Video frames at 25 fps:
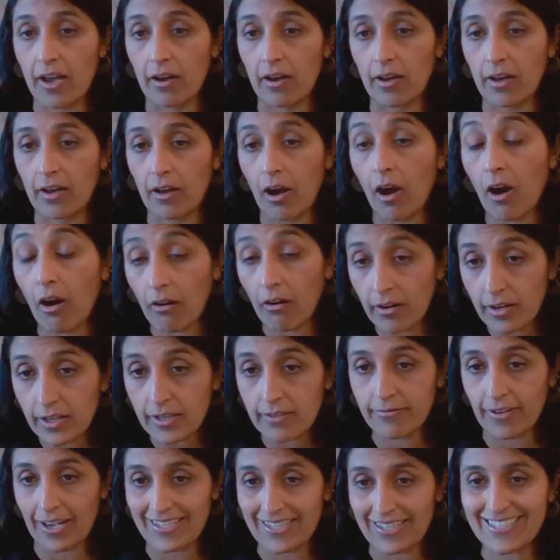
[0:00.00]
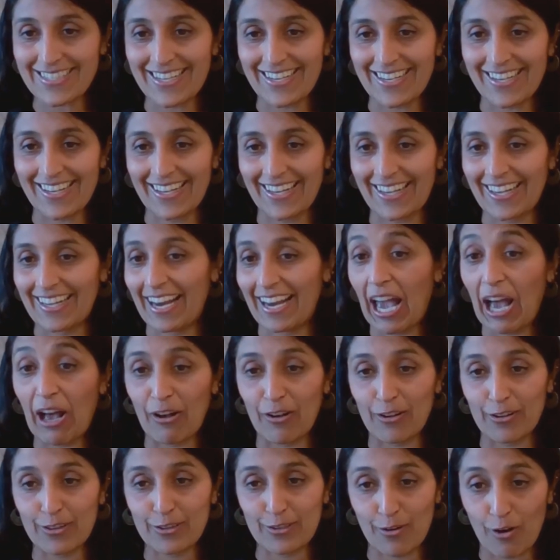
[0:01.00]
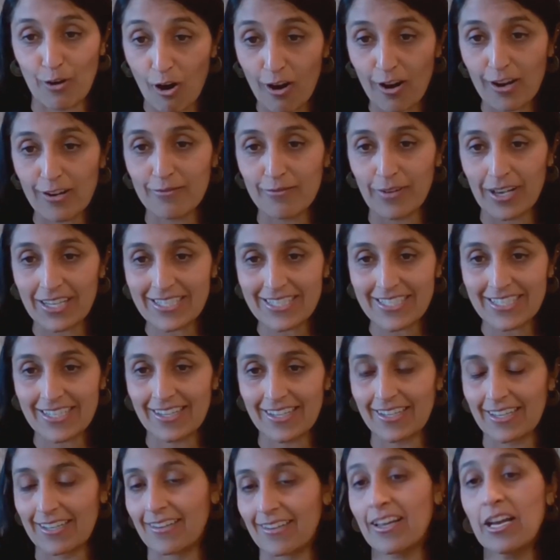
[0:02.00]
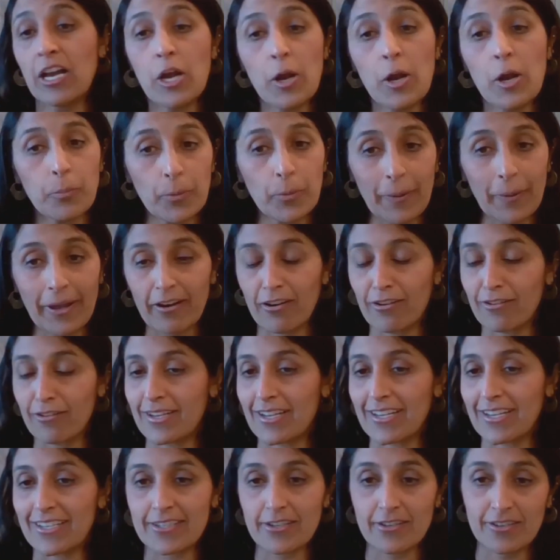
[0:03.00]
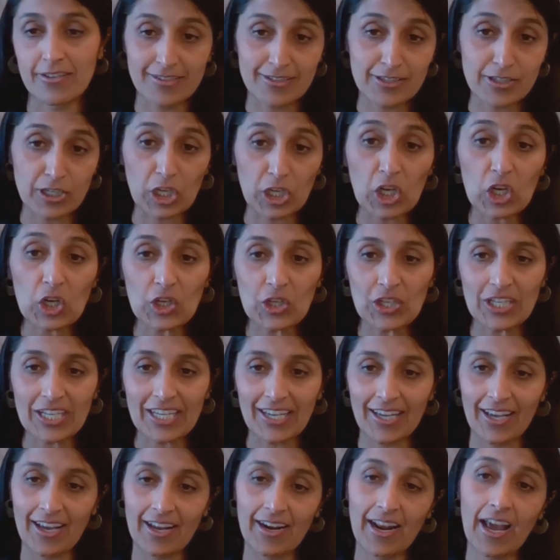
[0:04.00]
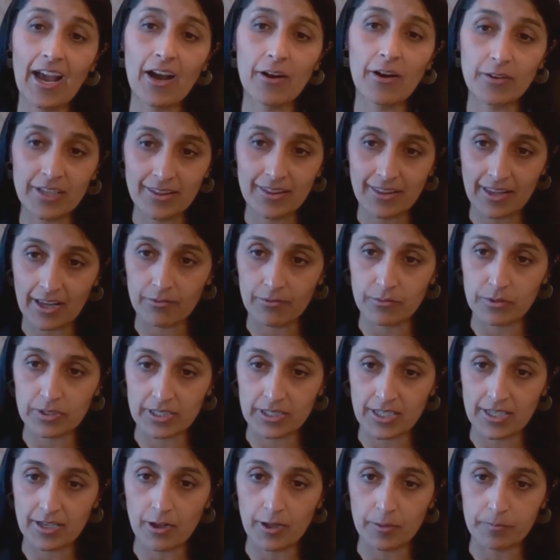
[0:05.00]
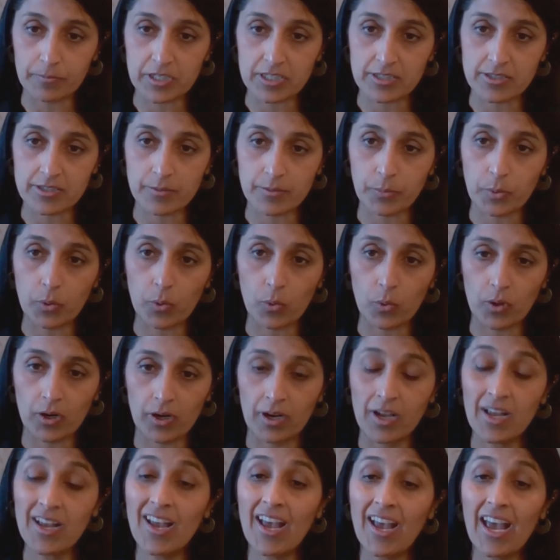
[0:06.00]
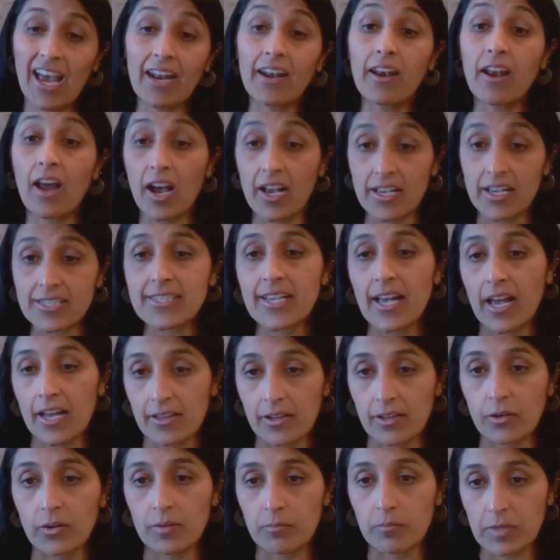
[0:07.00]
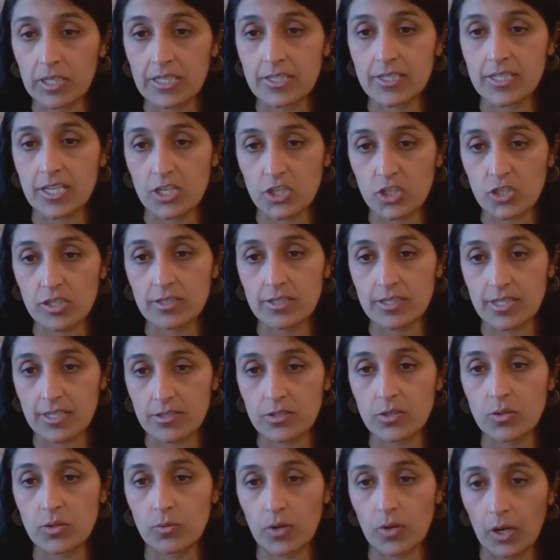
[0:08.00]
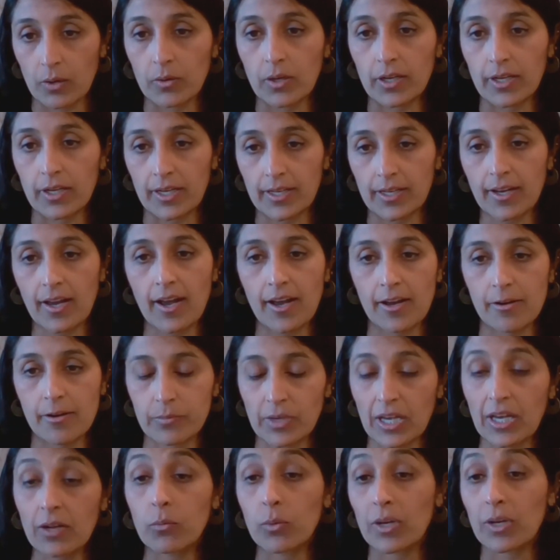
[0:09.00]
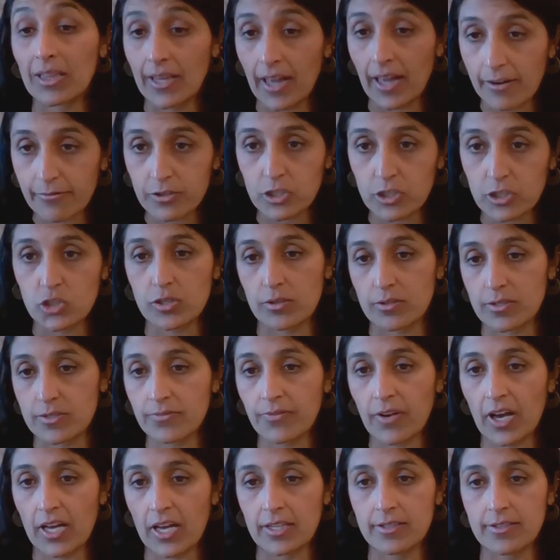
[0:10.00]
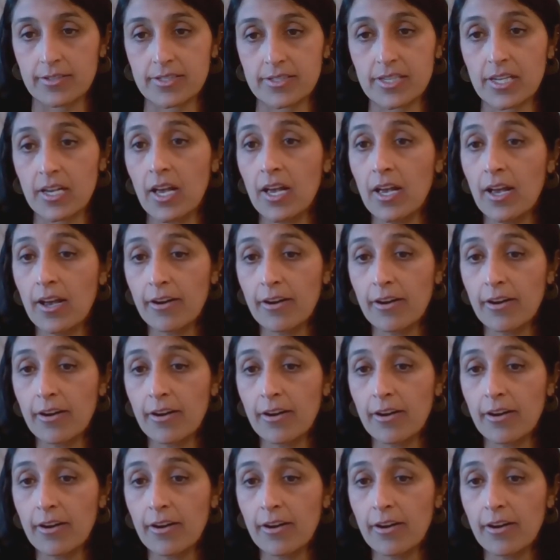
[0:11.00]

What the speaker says: that are investing in health or are investing in preparedness and security, and how can that really help to support and not silo immunizations, as you noted. Can we leverage those funds